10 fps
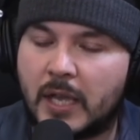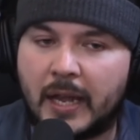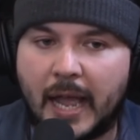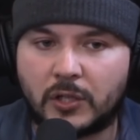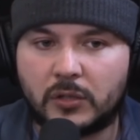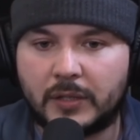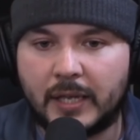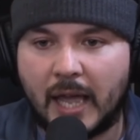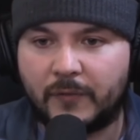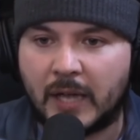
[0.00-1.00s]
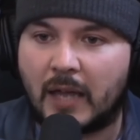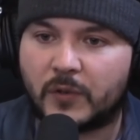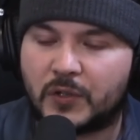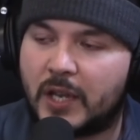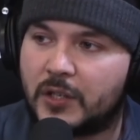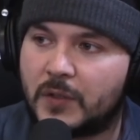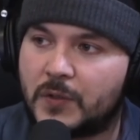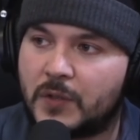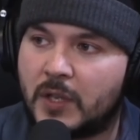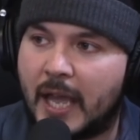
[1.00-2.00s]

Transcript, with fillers: and actually have conversations